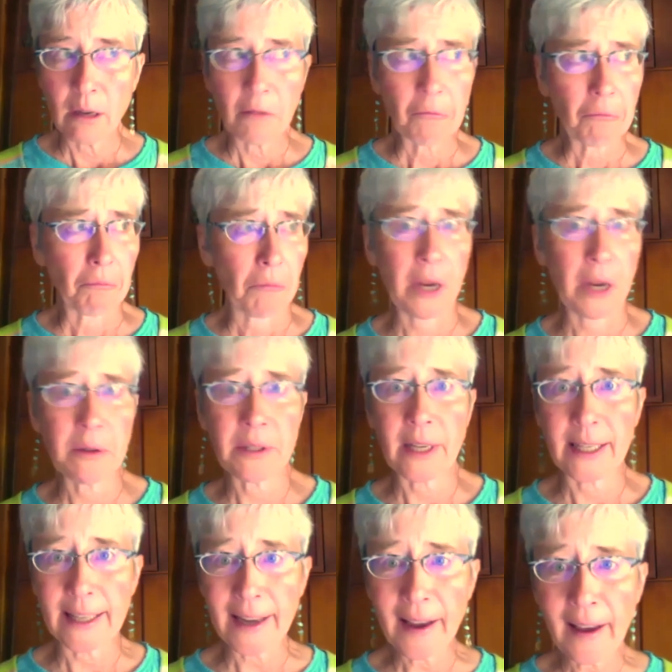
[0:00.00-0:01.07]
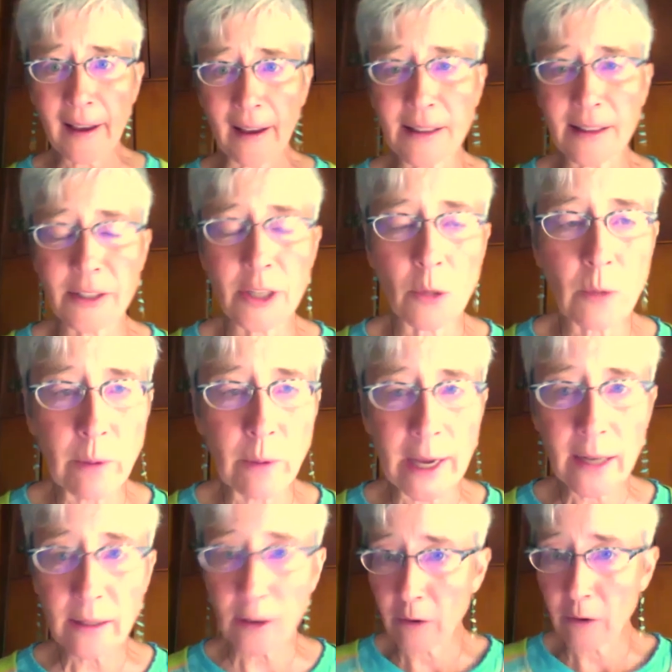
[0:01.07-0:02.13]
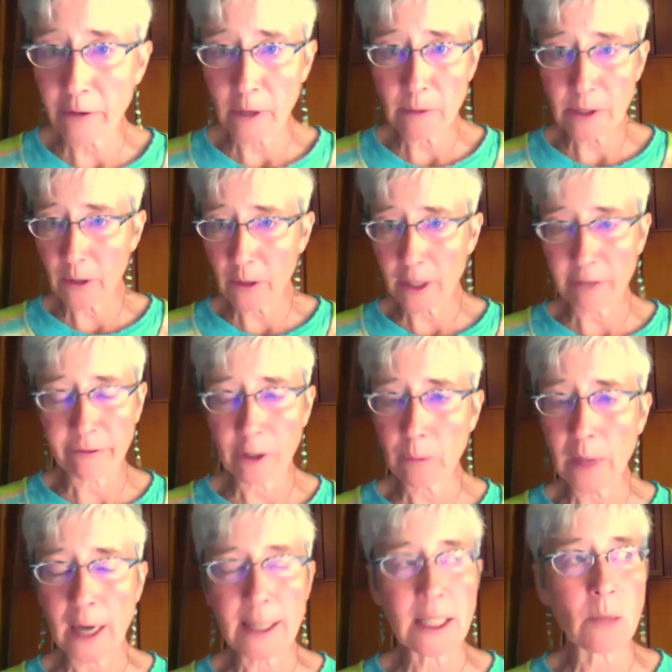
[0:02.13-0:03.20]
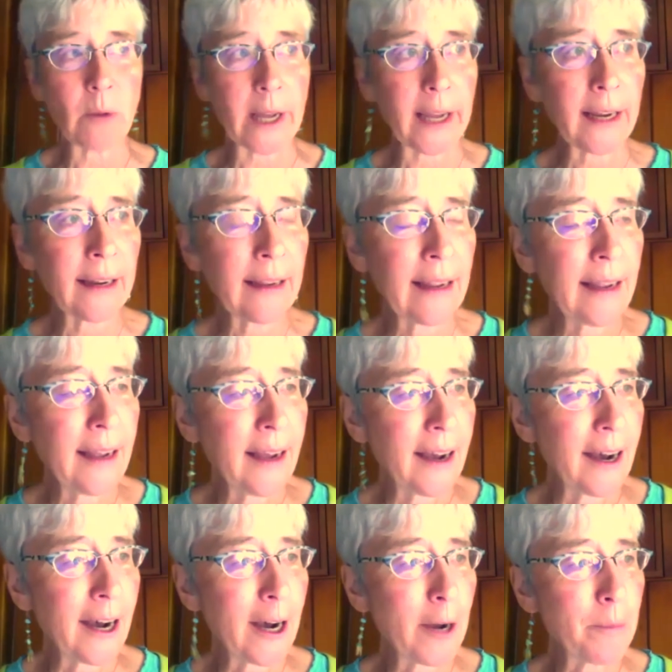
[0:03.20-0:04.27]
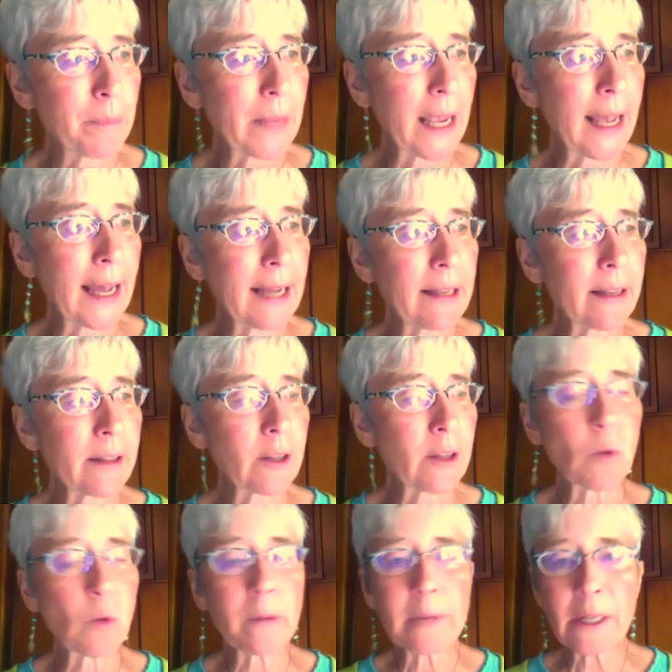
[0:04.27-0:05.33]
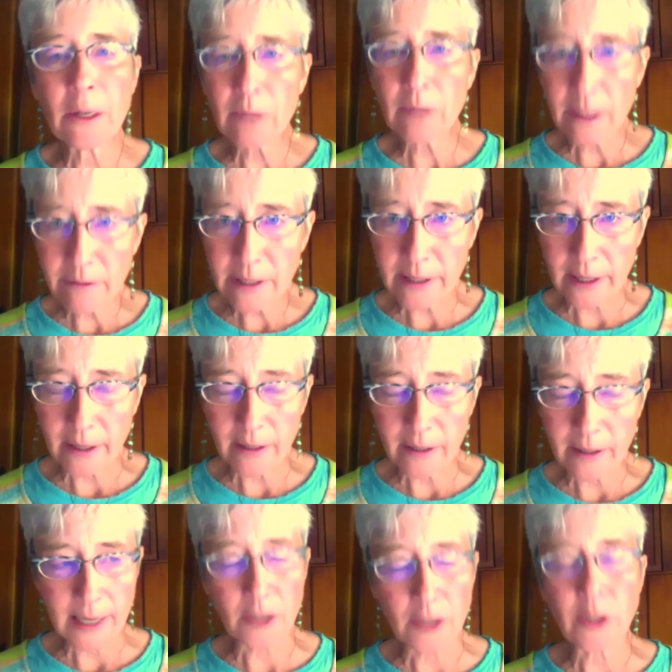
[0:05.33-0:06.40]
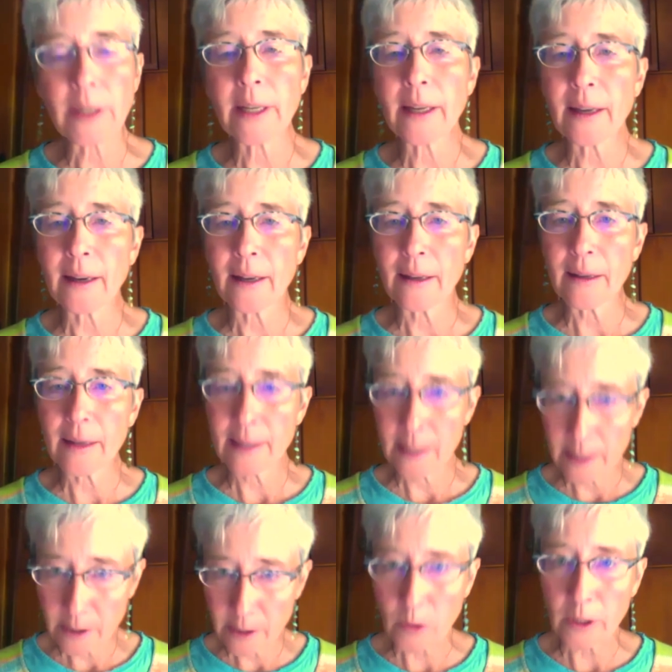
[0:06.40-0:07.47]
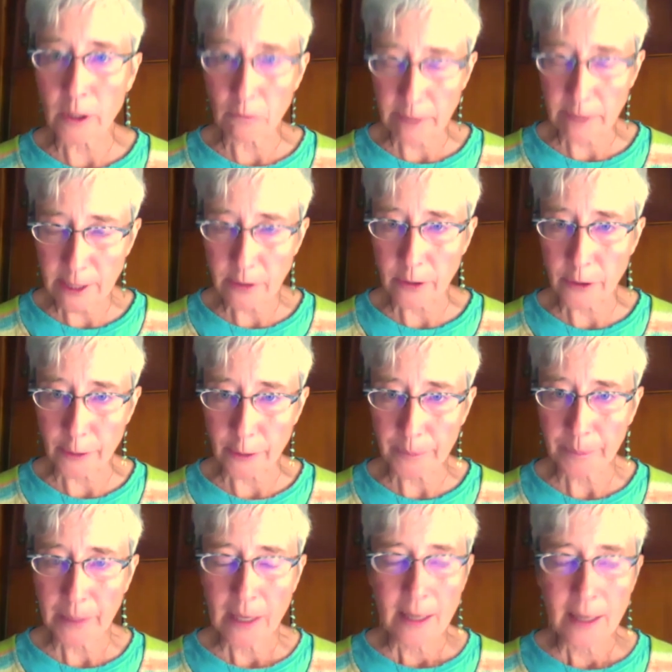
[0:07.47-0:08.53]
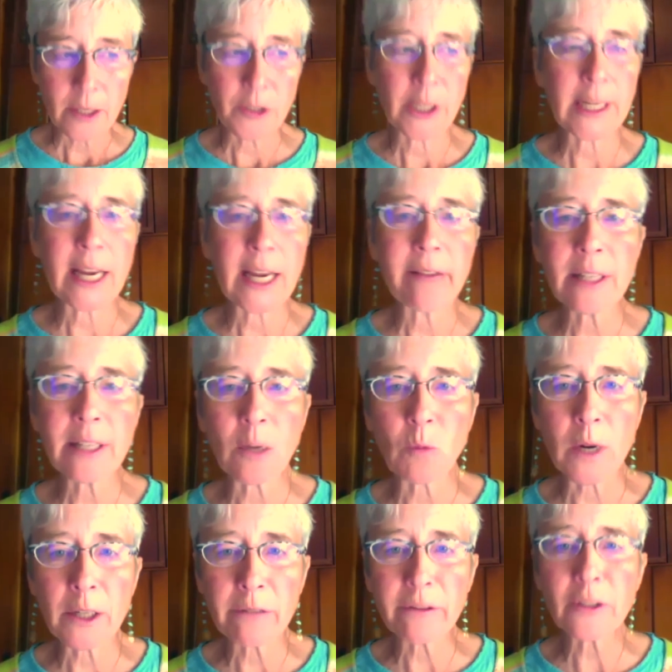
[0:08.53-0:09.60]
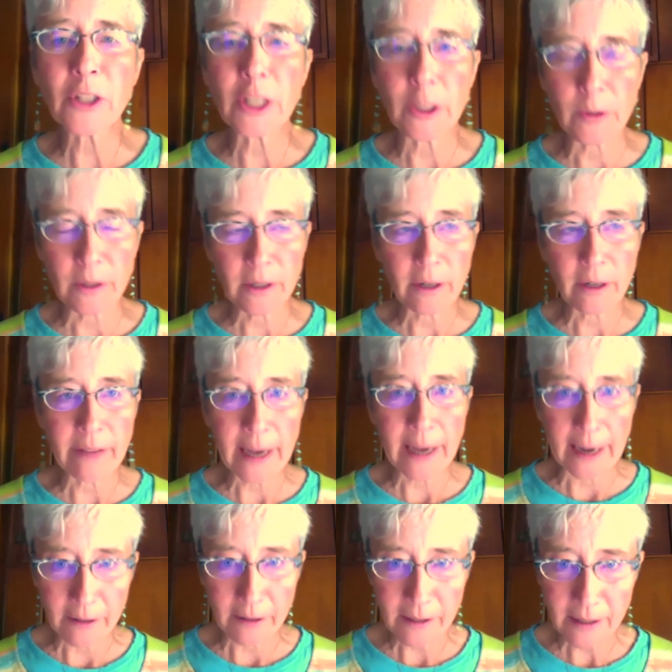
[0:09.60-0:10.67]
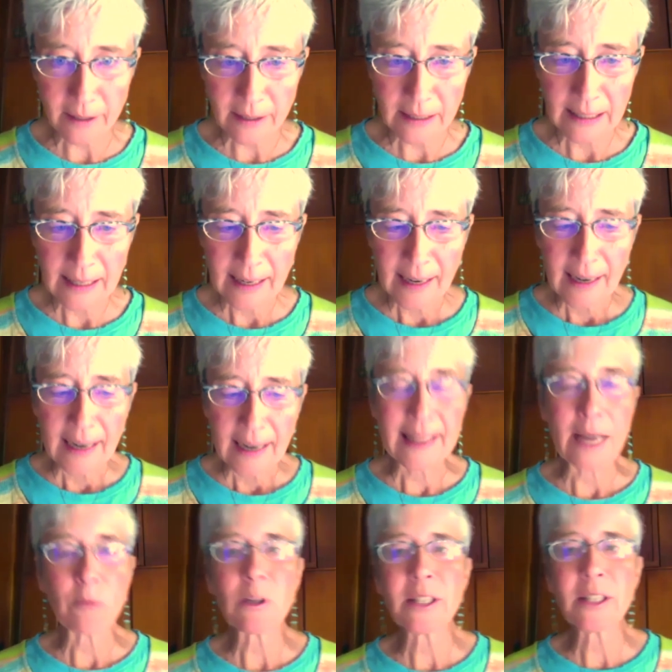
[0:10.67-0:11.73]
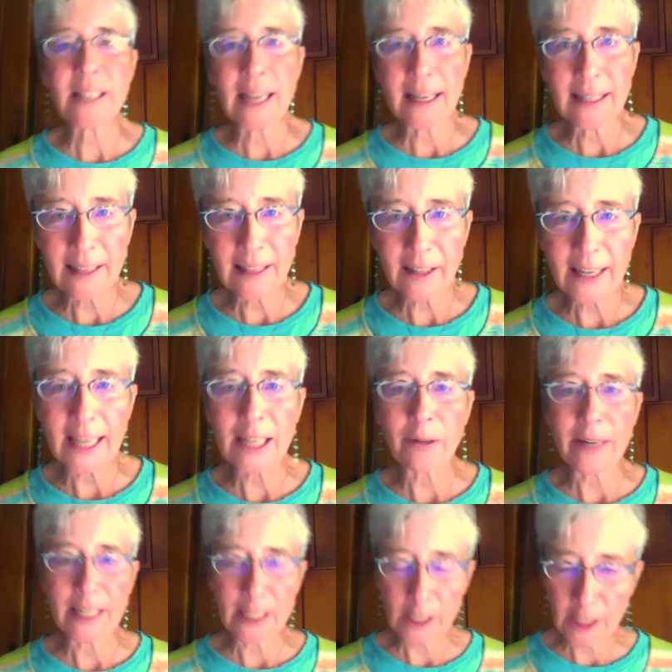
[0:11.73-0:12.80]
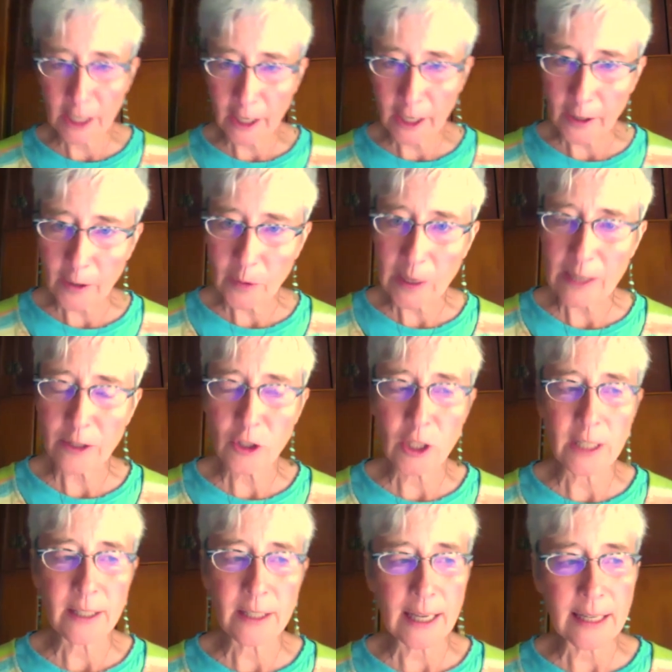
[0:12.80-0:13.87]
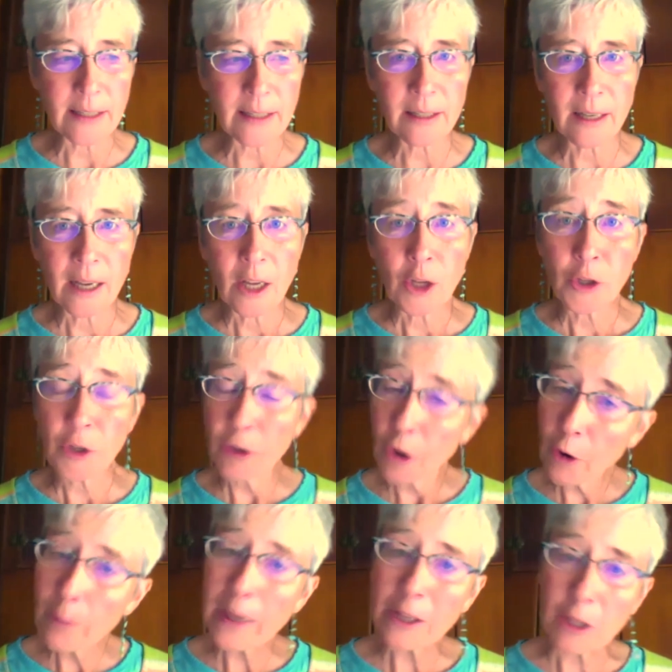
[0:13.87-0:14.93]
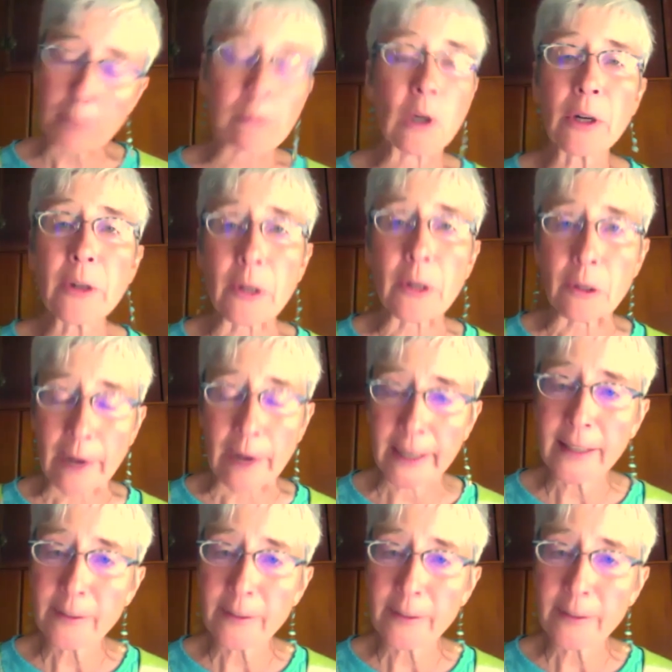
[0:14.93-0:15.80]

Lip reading: I was like, yeah. So we went over. It was only a few blocks away. And the woman who lives there is actually a historical researcher. So she gave us a wonderful tour of the house. And then we're standing there getting ready to go. And she says, you know about the murder, right?